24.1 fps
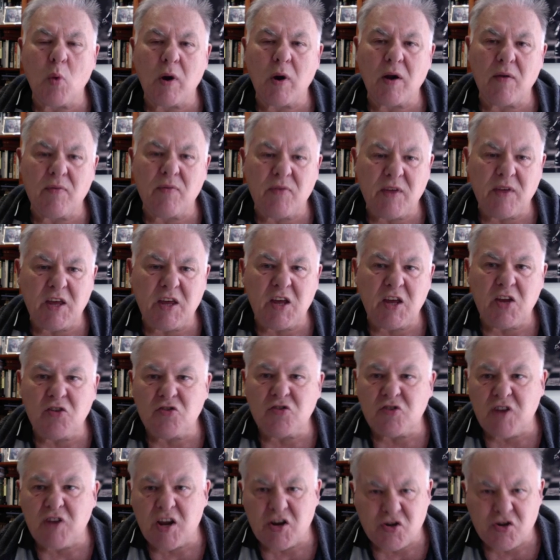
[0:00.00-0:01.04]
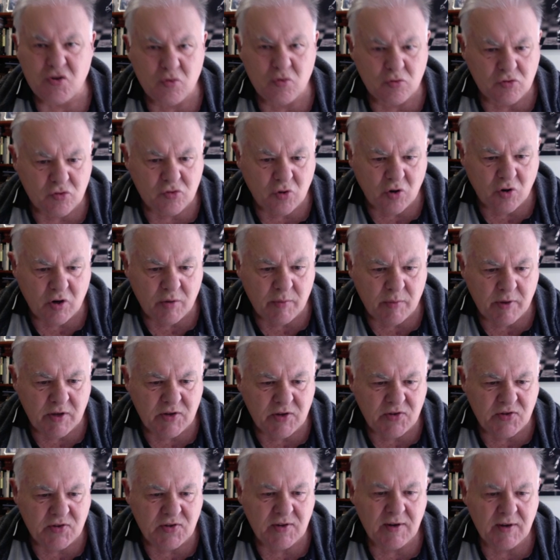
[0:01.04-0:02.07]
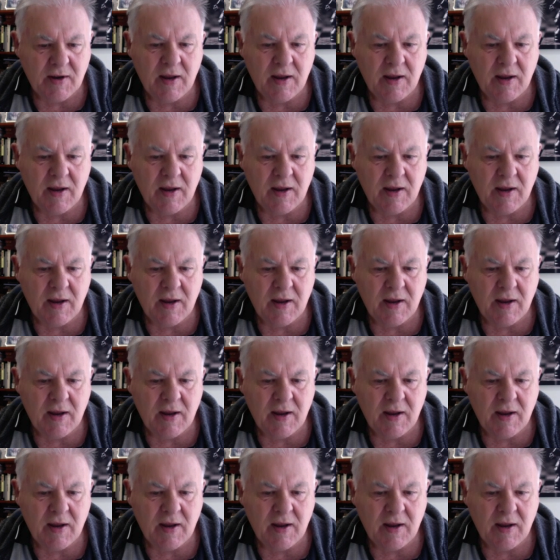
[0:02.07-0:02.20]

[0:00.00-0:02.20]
of the international tournaments